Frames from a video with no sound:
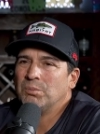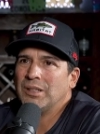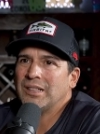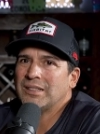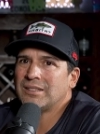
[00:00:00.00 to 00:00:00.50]

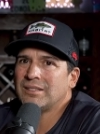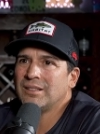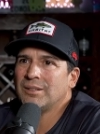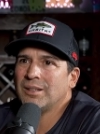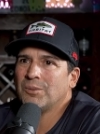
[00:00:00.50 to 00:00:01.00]
but
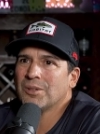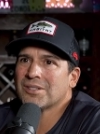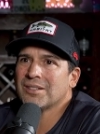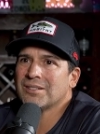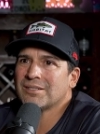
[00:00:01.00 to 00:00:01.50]
it
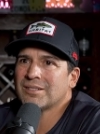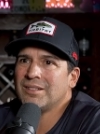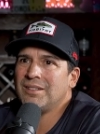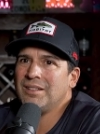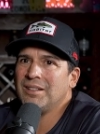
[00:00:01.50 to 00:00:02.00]
wasn't
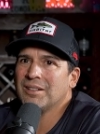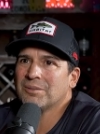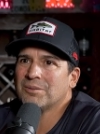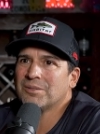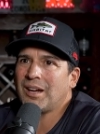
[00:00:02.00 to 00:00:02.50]
the